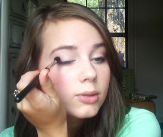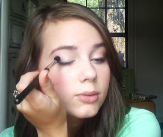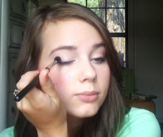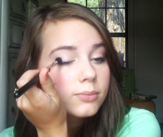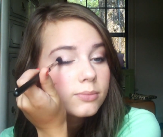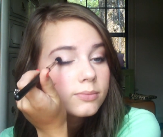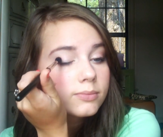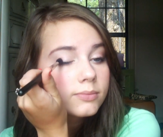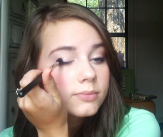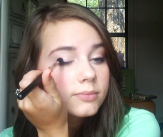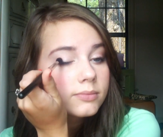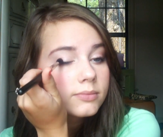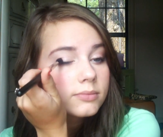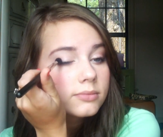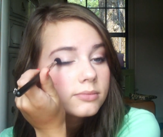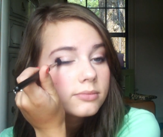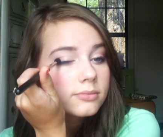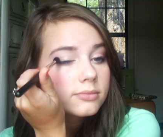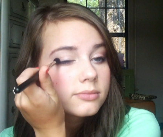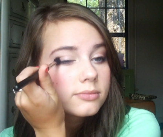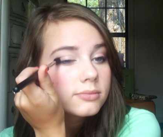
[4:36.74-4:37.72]

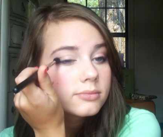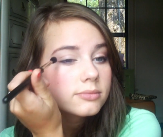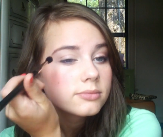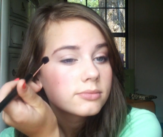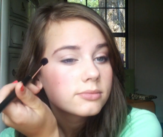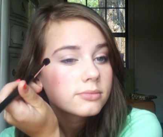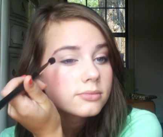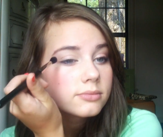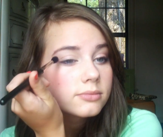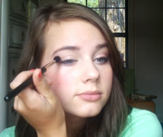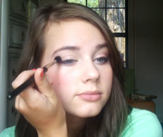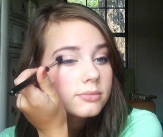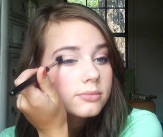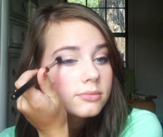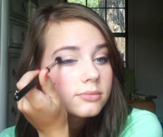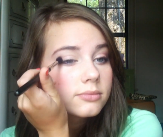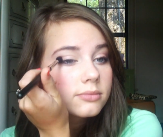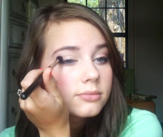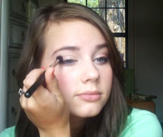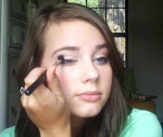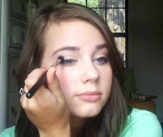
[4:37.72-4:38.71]

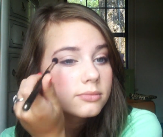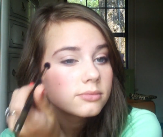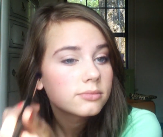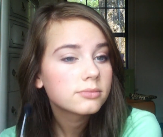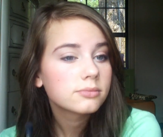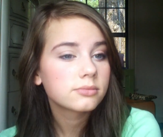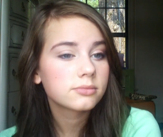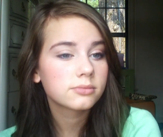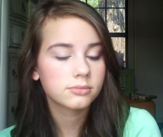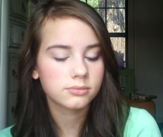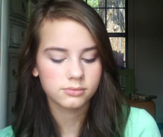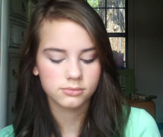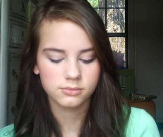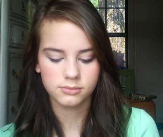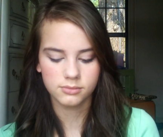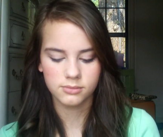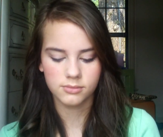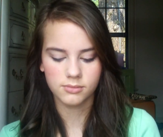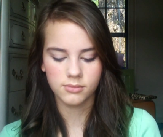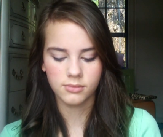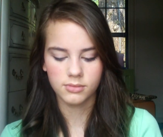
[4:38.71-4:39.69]

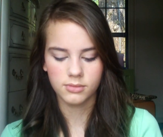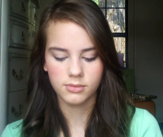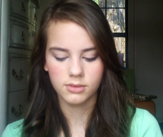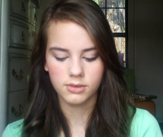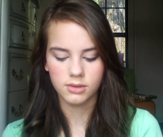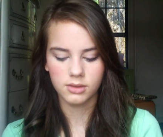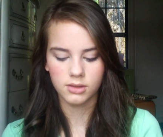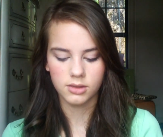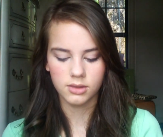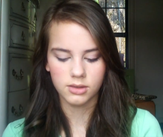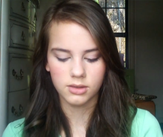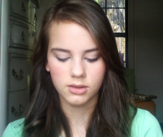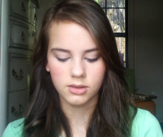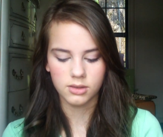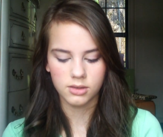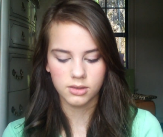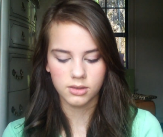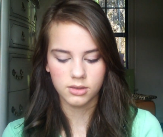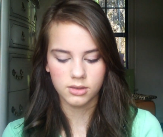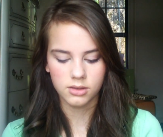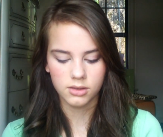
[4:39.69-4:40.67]

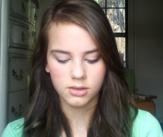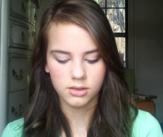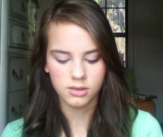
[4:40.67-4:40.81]
(silence)